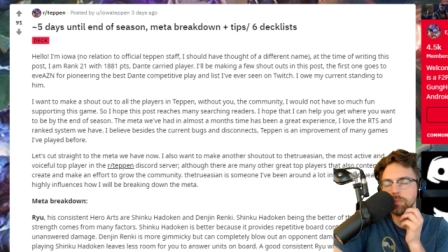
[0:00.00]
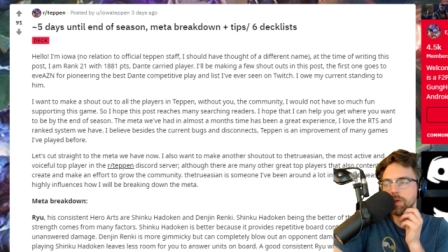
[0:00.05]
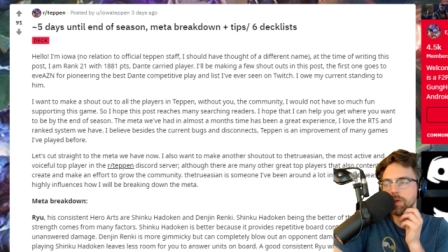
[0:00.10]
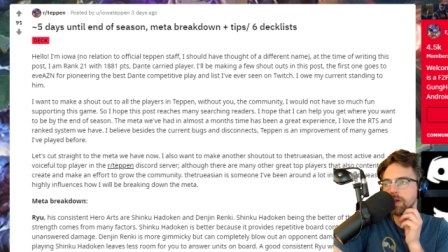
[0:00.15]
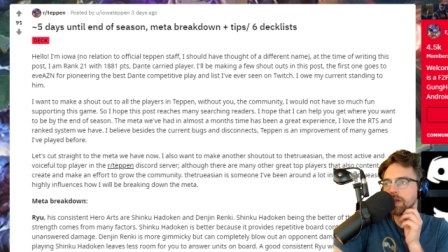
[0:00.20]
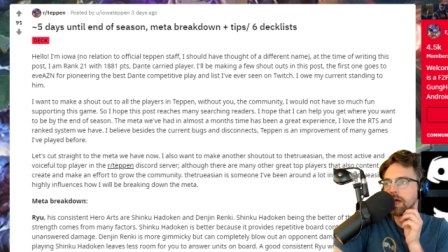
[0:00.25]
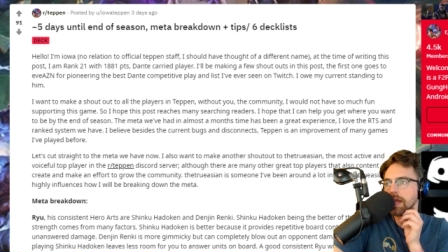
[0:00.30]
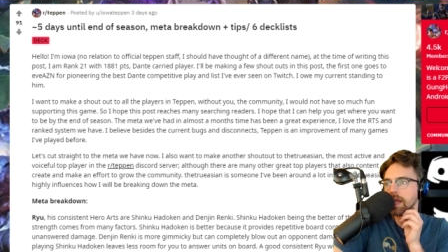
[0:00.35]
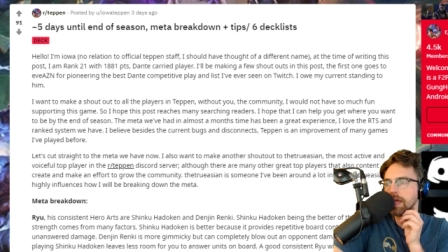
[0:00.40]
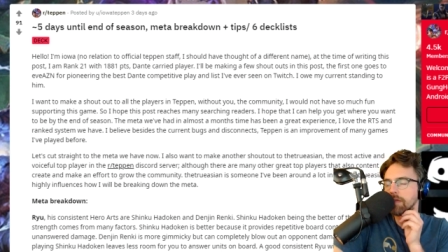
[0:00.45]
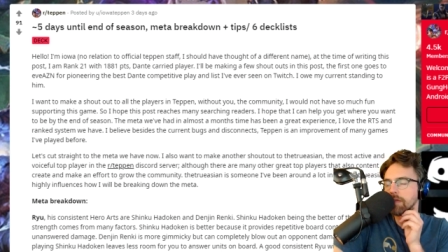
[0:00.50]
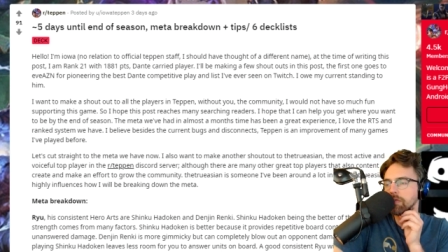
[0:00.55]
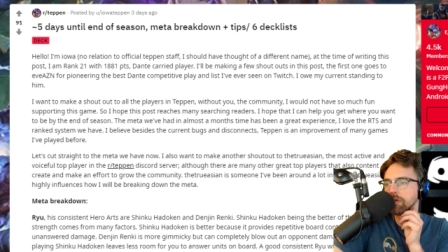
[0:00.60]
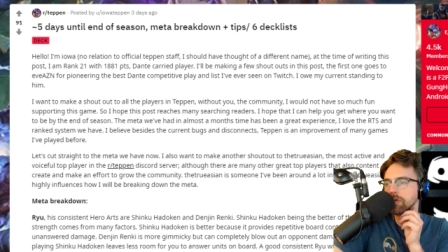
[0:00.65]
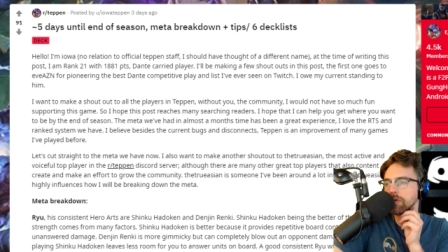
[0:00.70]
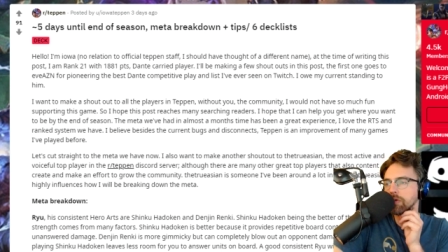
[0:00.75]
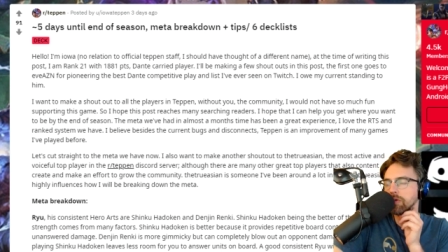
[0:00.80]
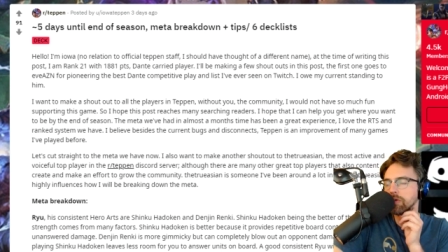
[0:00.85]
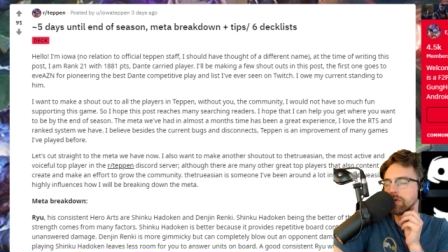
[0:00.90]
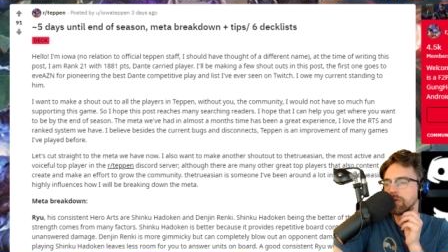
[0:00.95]
He put a lot of
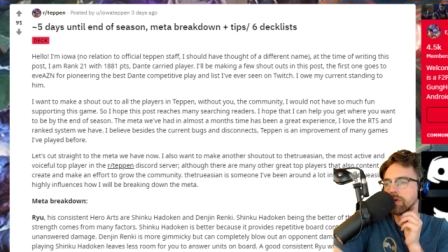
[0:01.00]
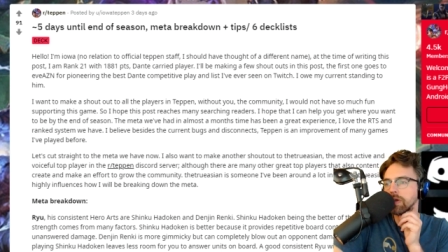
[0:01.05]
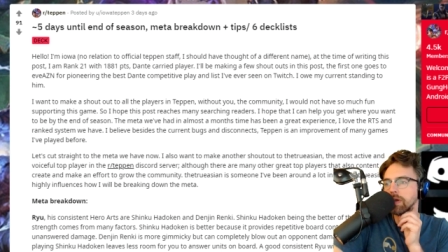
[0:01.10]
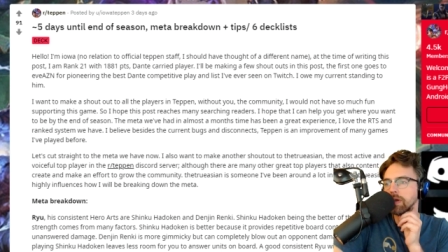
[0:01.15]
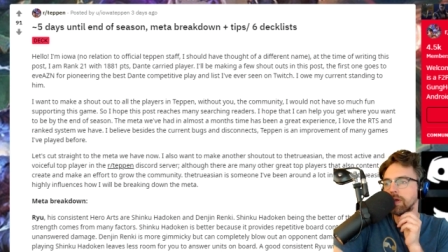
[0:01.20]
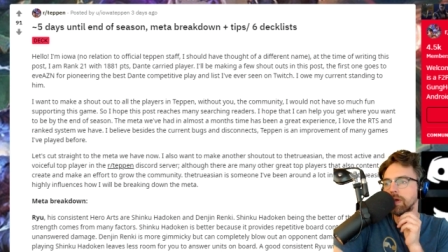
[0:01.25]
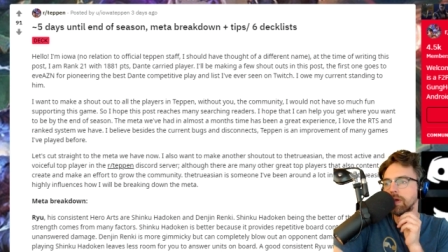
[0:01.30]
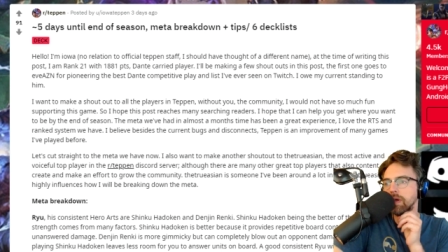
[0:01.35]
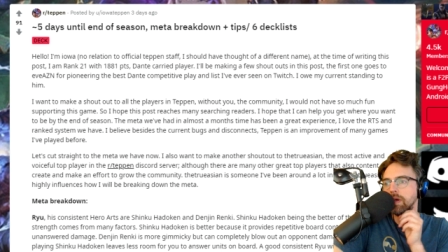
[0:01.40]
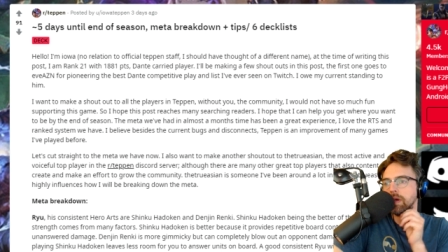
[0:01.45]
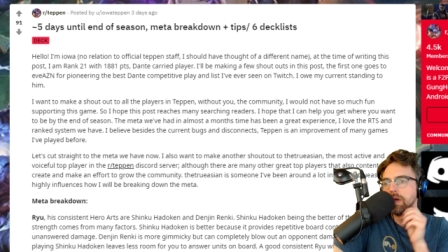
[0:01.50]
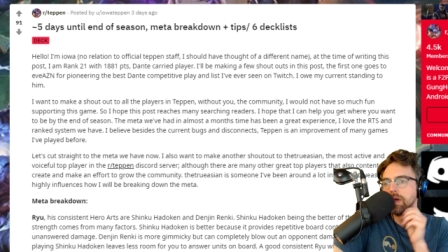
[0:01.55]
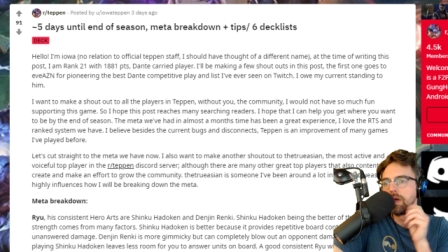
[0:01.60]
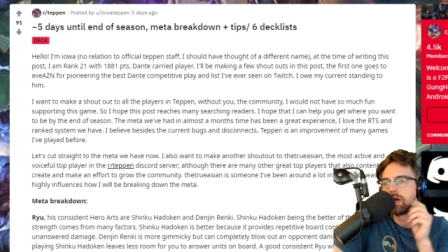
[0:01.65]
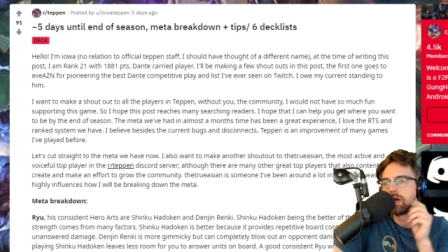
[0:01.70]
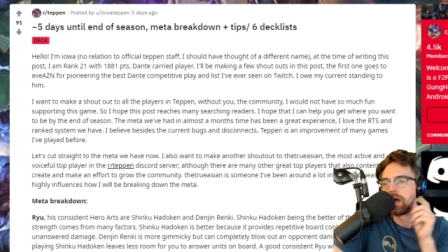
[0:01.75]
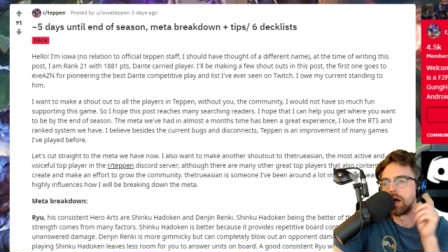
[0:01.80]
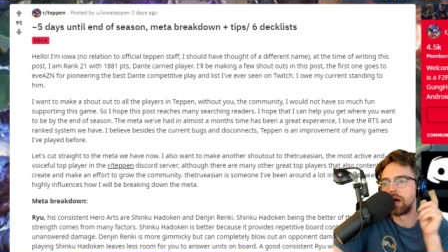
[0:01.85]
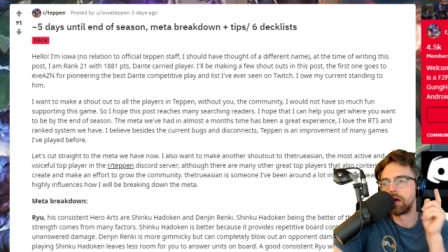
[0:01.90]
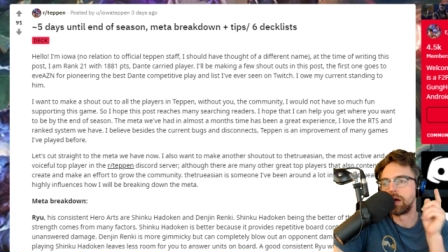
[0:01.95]
effort into it.
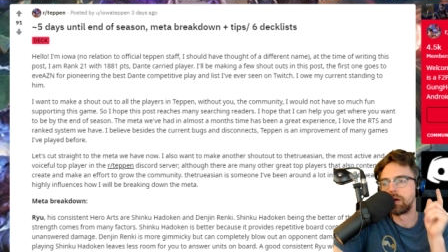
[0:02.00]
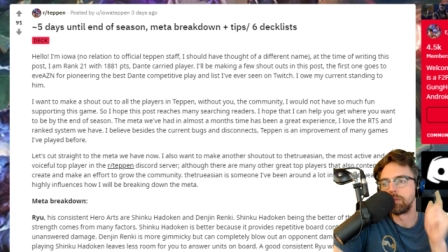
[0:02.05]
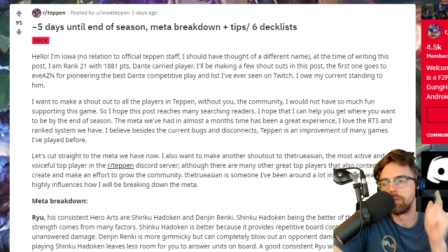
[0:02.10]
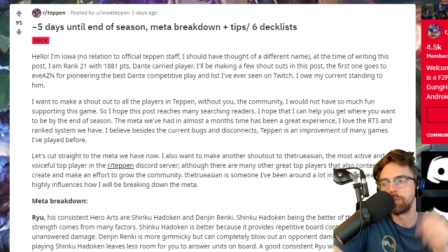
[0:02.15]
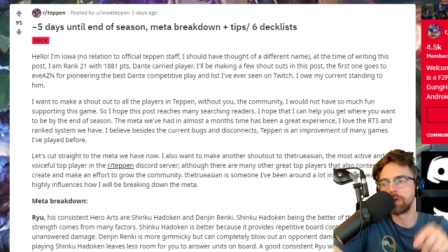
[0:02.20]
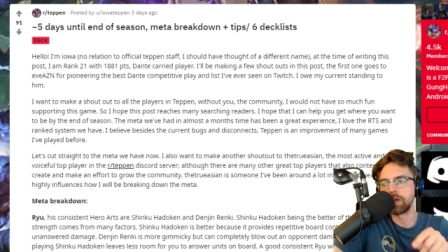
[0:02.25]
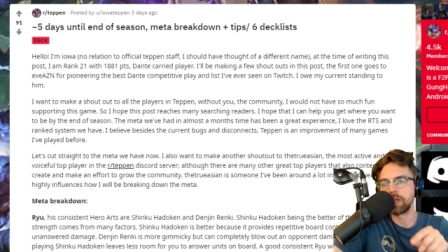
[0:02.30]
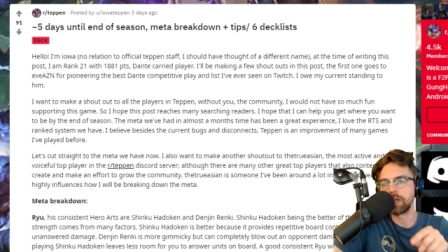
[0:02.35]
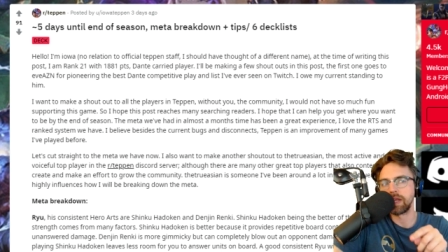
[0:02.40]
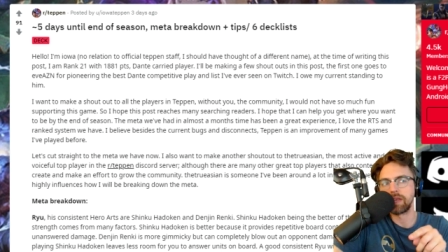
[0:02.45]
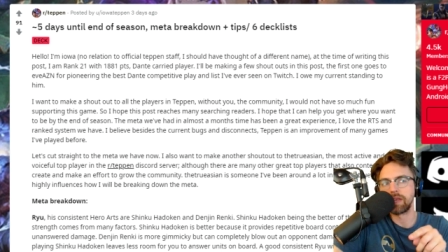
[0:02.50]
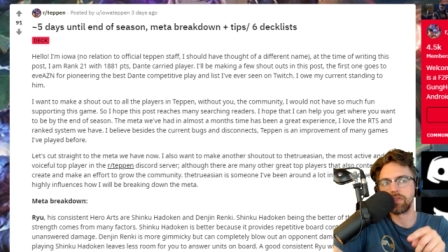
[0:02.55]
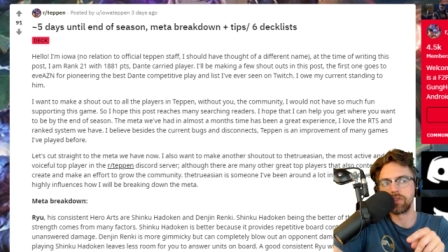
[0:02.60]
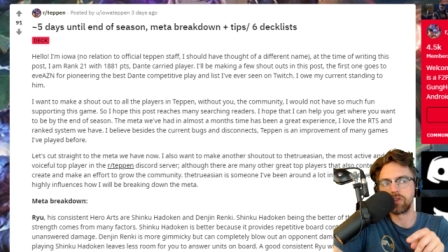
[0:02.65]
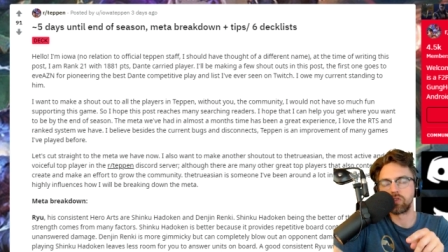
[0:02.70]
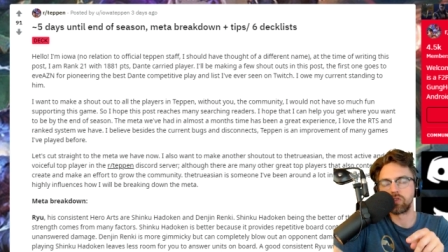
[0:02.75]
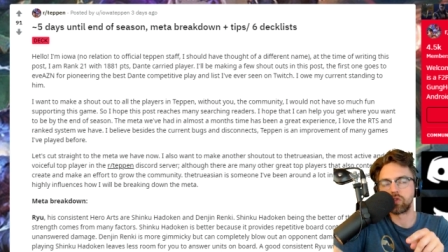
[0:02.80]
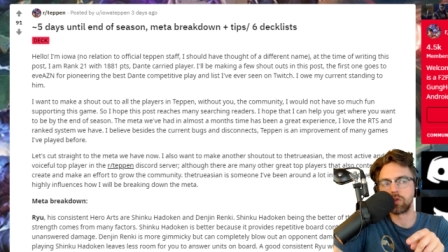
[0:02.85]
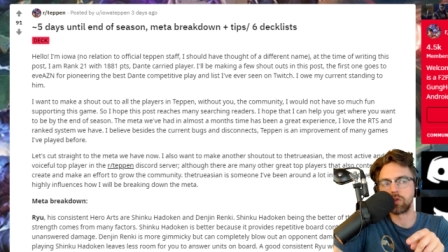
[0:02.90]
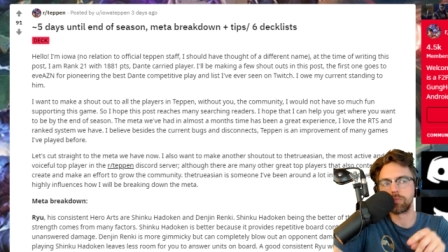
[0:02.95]
I'll put a link in the
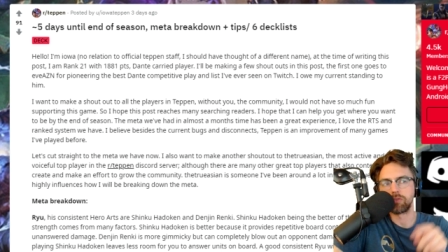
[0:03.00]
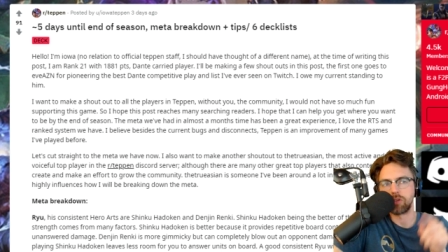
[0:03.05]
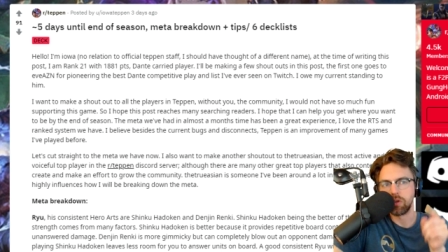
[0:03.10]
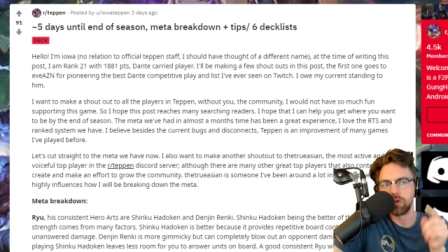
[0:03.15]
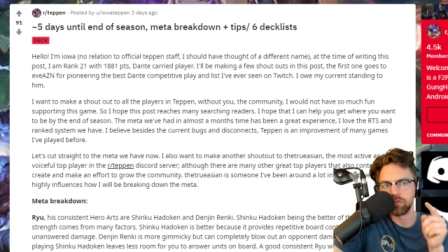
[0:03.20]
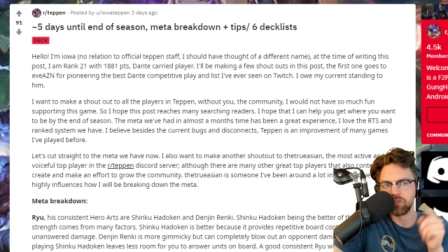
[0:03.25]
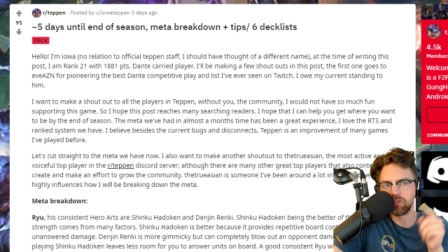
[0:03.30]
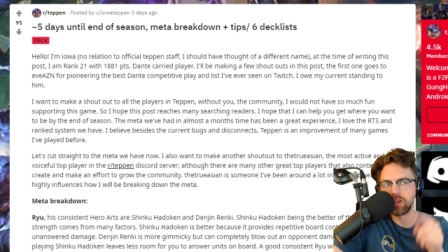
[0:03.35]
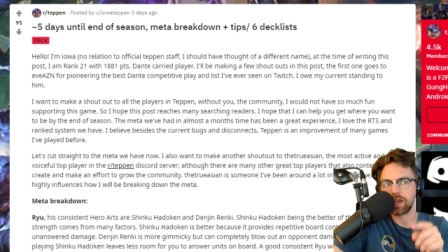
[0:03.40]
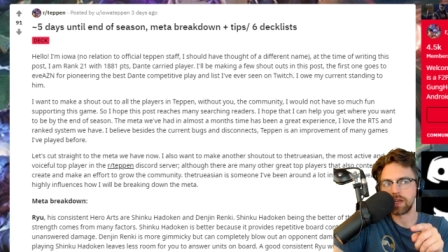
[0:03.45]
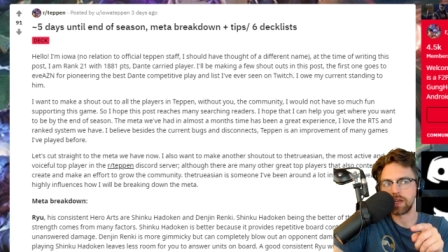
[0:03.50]
description. Go check it